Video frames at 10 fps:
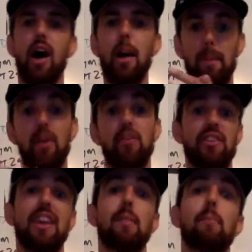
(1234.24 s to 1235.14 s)
up to
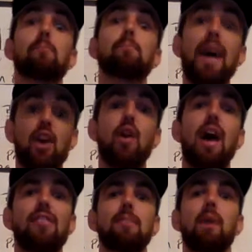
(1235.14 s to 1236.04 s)
get better
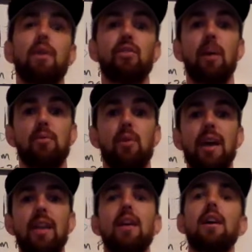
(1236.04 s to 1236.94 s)
at the muscle ups,
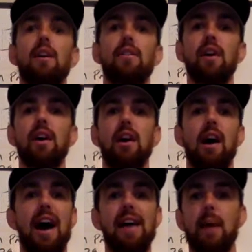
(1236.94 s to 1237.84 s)
right? The
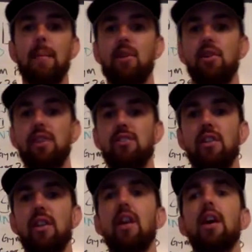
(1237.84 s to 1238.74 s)
high time under
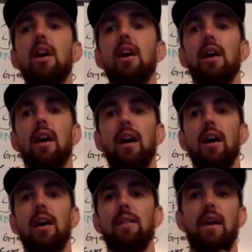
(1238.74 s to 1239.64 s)
tension,
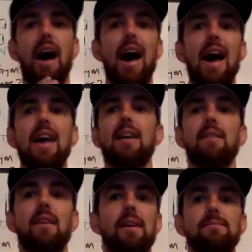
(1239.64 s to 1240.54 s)
high
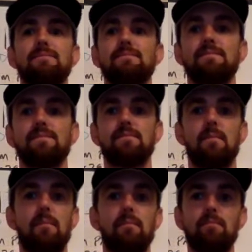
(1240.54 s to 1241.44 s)

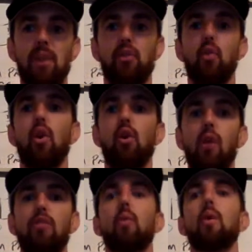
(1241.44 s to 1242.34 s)
muscular
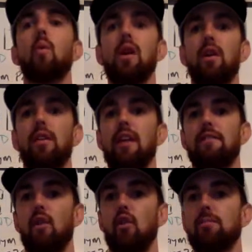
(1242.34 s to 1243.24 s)
growth that we wanted on that
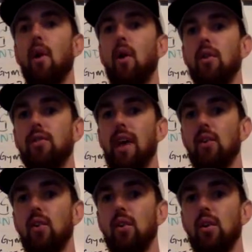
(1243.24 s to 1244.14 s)
first part of the
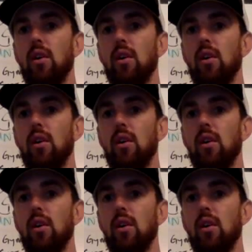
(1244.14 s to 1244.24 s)
cycle,